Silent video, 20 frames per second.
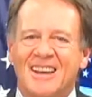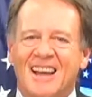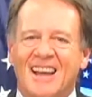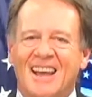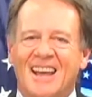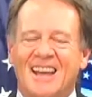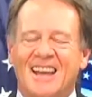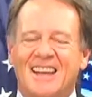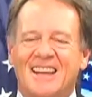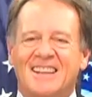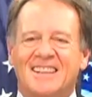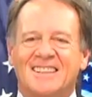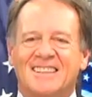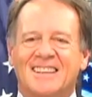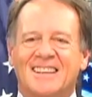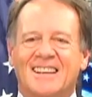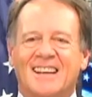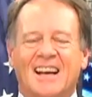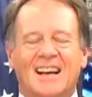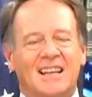And
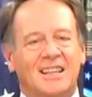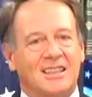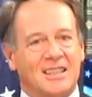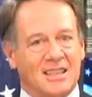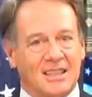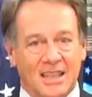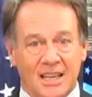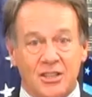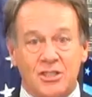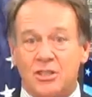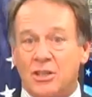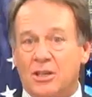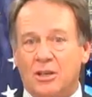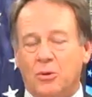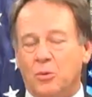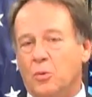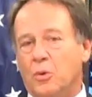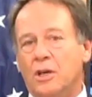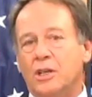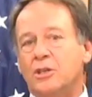uh, I think that's a
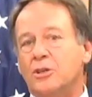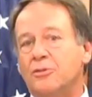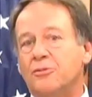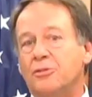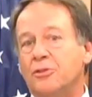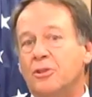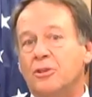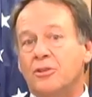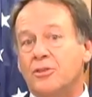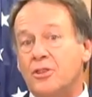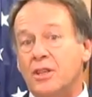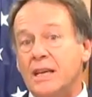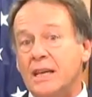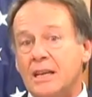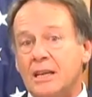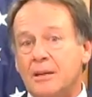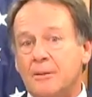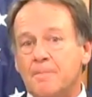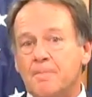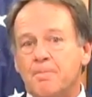wonderful
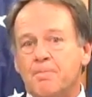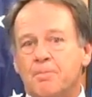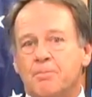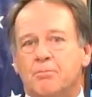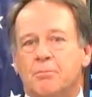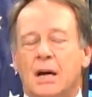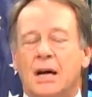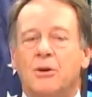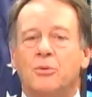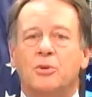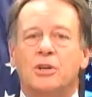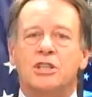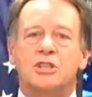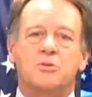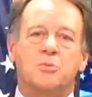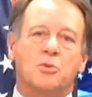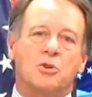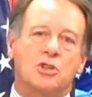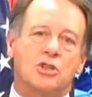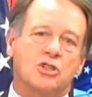thing. Mount
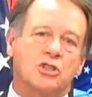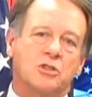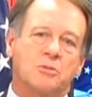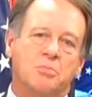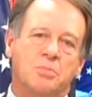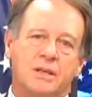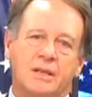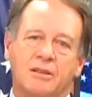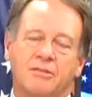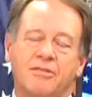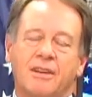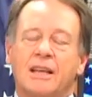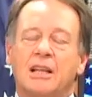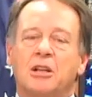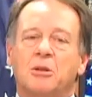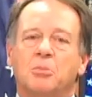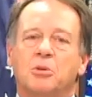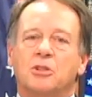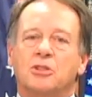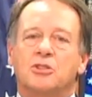Rushmore should be
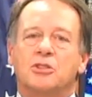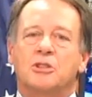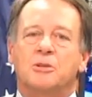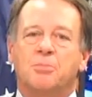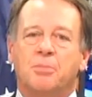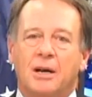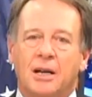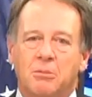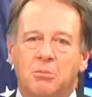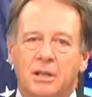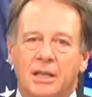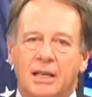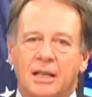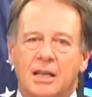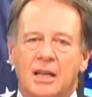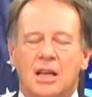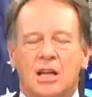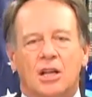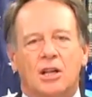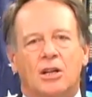available to the public.
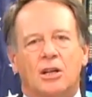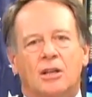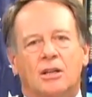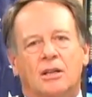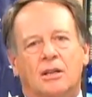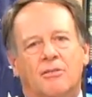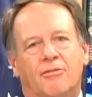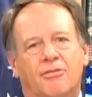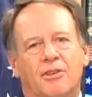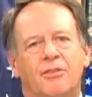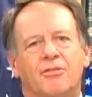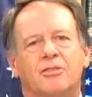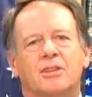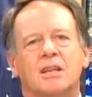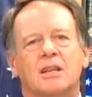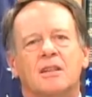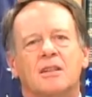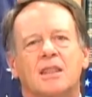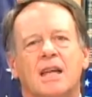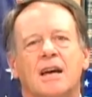
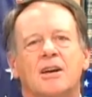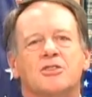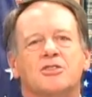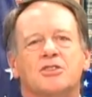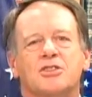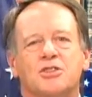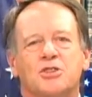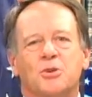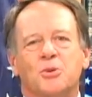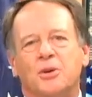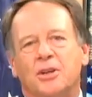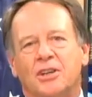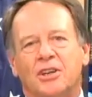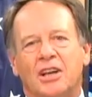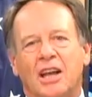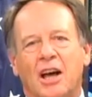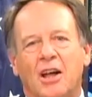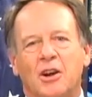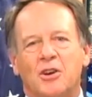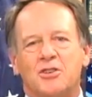
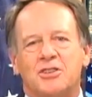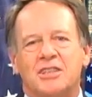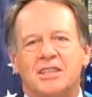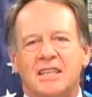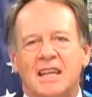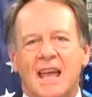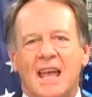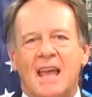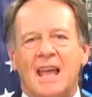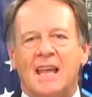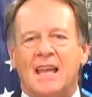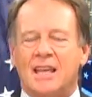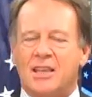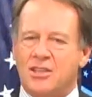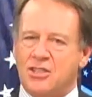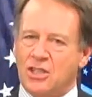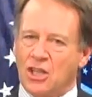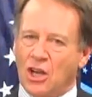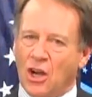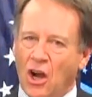$15,200 a day
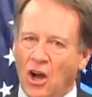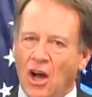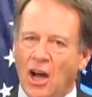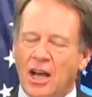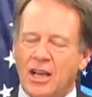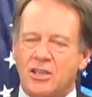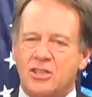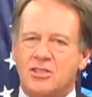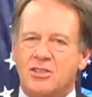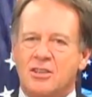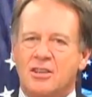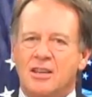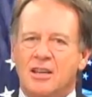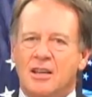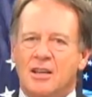is the cost.